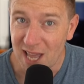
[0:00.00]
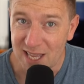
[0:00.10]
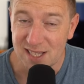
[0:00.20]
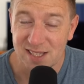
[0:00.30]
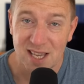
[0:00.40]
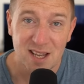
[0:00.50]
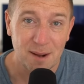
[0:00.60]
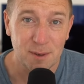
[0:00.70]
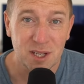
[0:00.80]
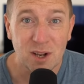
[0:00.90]
days.
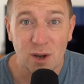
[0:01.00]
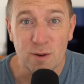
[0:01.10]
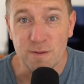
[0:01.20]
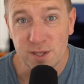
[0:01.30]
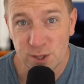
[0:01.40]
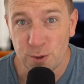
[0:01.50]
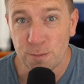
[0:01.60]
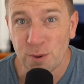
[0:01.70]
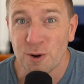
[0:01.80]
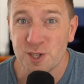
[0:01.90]
I'm looking at over 2
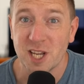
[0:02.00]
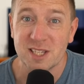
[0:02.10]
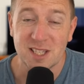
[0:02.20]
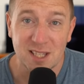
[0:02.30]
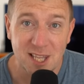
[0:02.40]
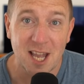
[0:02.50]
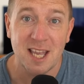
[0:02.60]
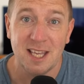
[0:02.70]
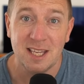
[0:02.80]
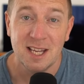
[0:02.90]
projects a
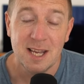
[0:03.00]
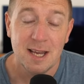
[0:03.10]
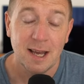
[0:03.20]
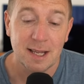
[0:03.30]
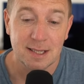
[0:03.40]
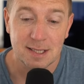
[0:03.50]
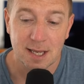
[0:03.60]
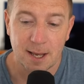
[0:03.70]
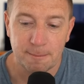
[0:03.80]
day. And